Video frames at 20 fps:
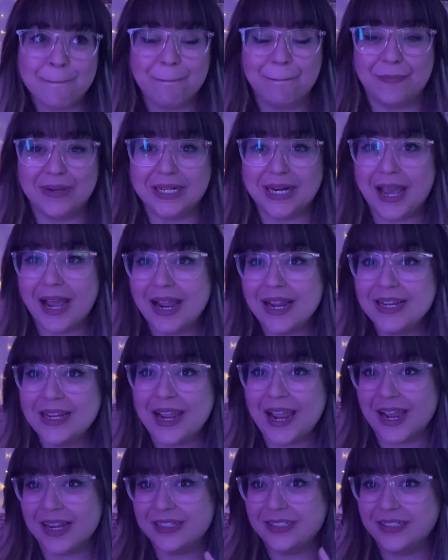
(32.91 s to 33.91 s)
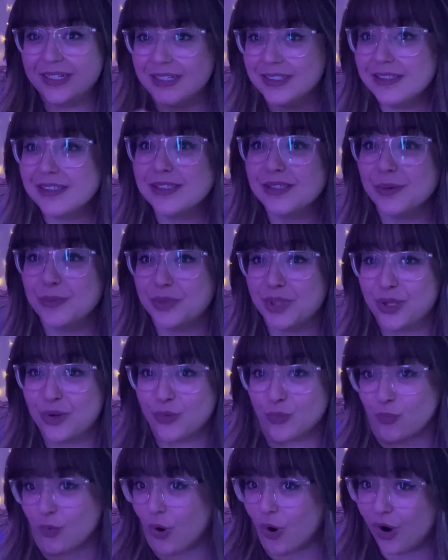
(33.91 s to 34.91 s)
But I had done
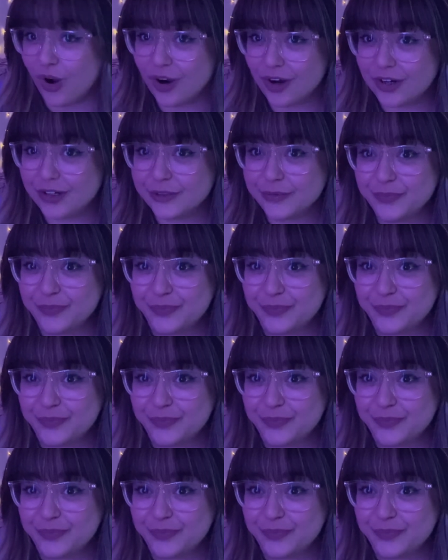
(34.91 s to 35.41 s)
something wrong